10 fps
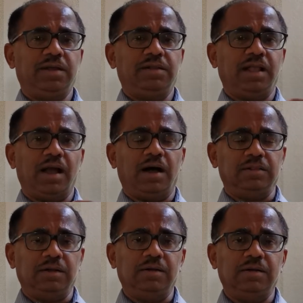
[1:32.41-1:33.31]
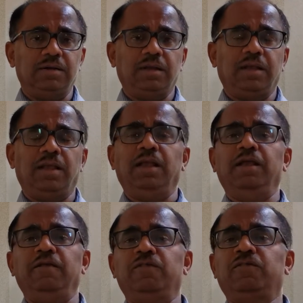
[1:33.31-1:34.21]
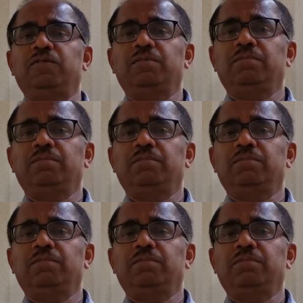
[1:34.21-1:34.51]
the other is,